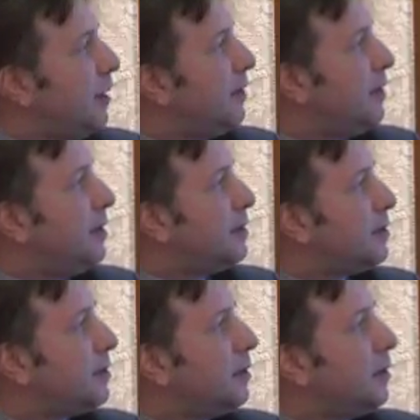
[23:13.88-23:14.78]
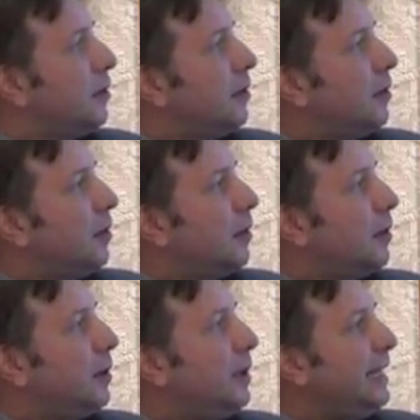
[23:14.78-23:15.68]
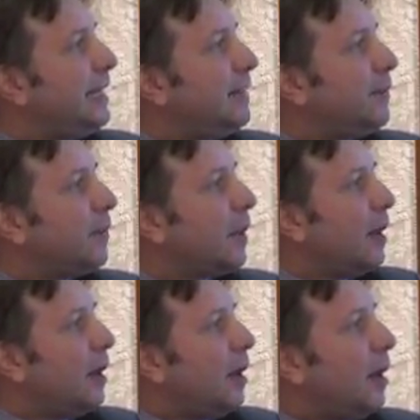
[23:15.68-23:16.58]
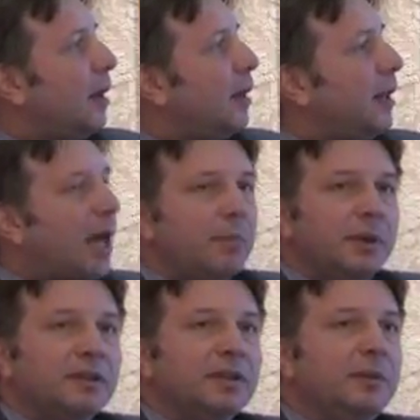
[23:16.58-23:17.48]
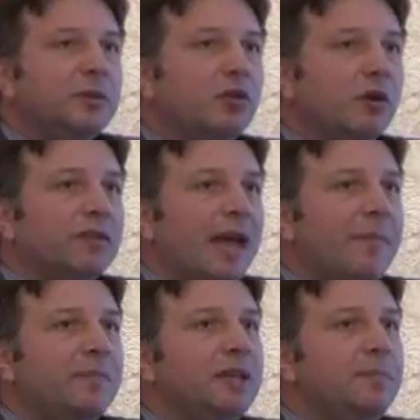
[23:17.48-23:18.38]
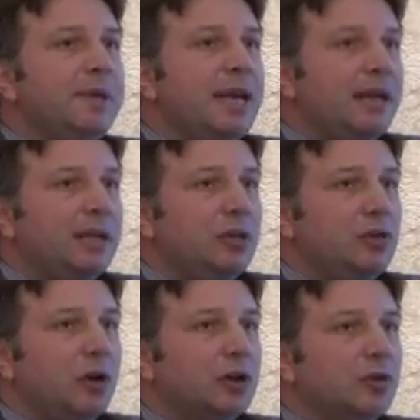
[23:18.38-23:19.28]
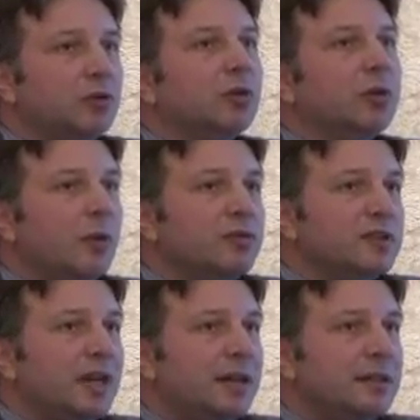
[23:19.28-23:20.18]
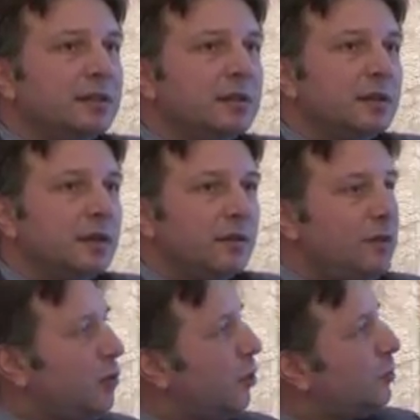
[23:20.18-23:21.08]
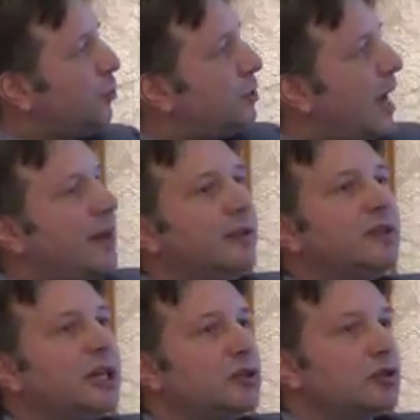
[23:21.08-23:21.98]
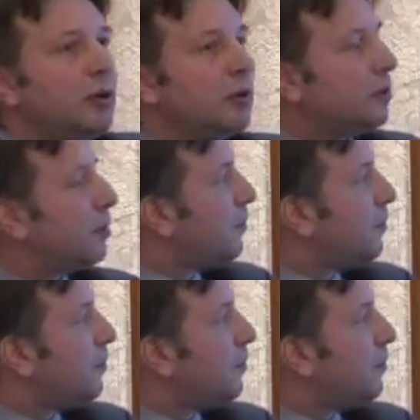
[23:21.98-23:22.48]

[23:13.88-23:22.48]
Since the liability limit of the MTPL in Turkey on the low side, we don't put any threshold.